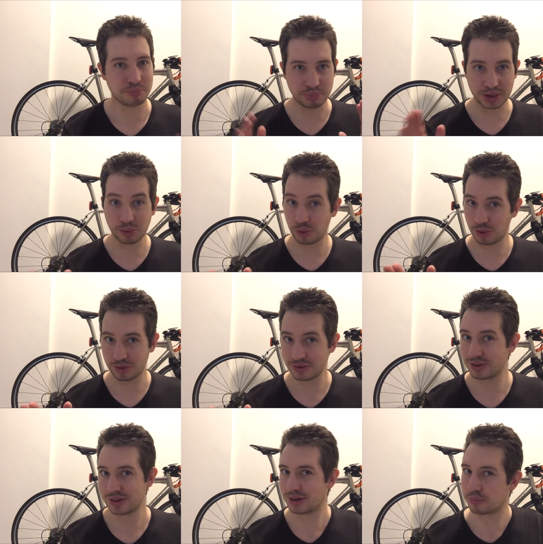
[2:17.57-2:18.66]
be
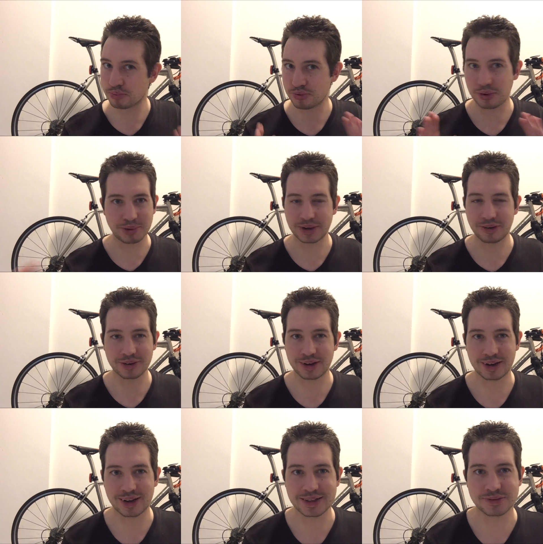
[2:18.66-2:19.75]
warned, you're probably not going
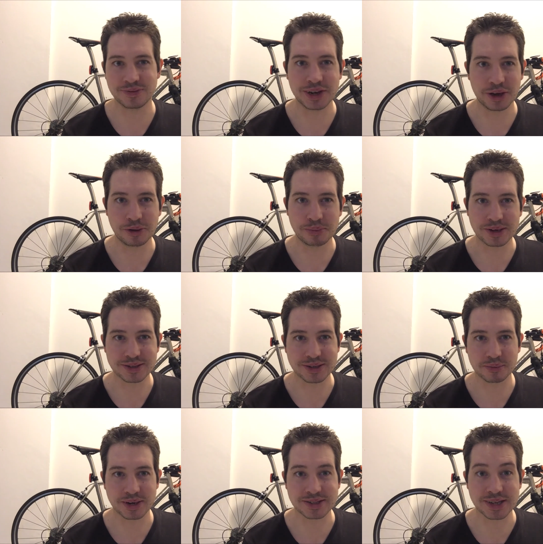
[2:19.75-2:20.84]
to like this video because I'm
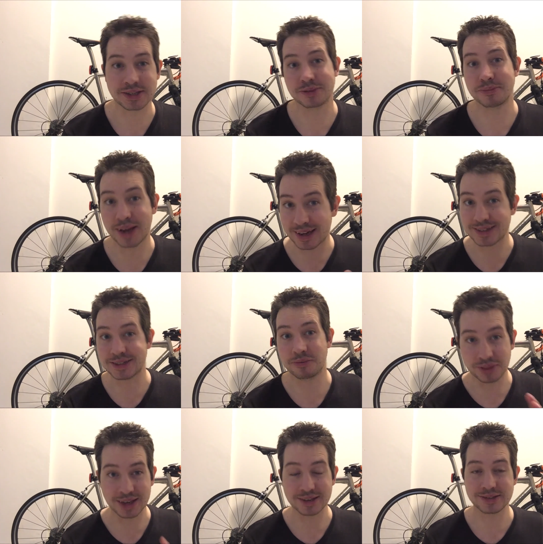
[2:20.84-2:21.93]
going to say some negative
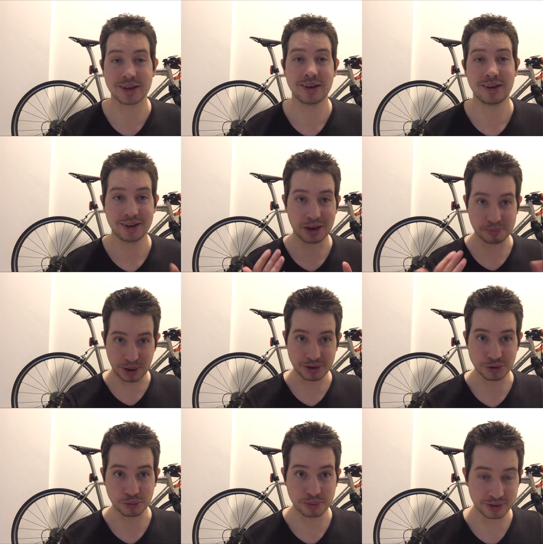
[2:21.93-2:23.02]
things about
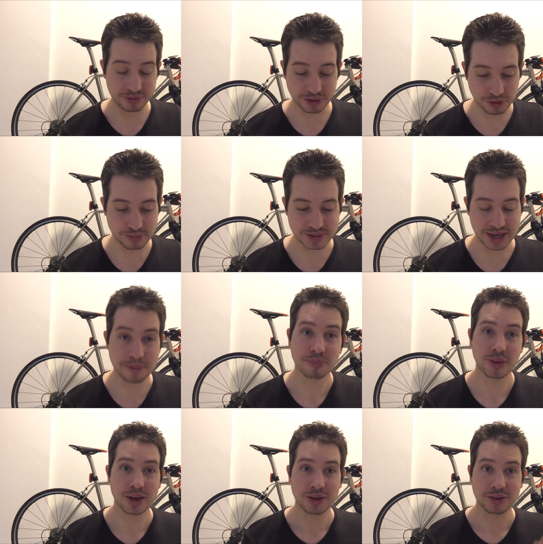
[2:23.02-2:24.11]
your beloved group set.
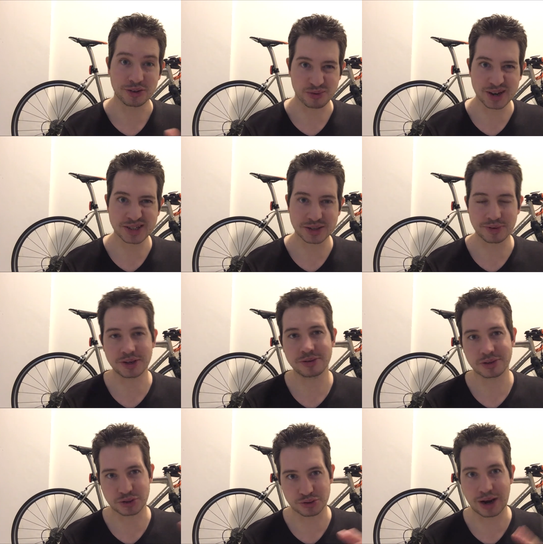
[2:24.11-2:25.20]
To the rest of you,
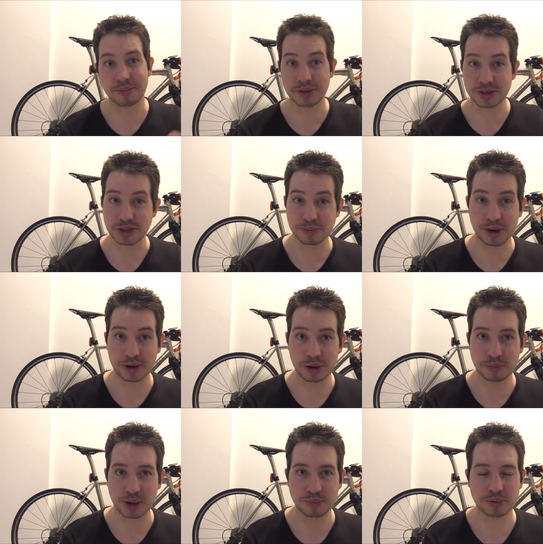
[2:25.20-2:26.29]
the SRAM and the Shimano
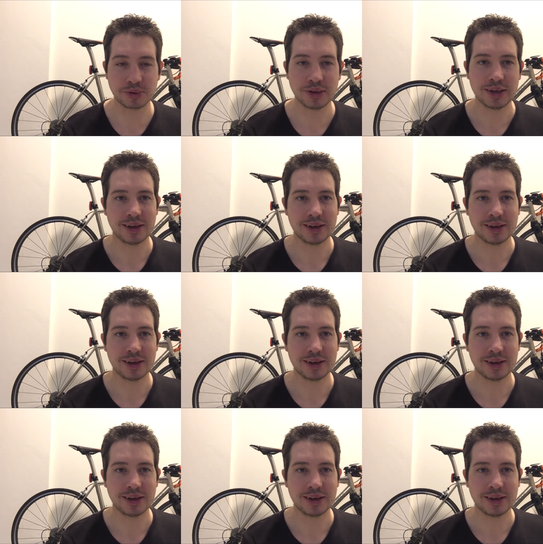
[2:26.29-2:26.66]
people,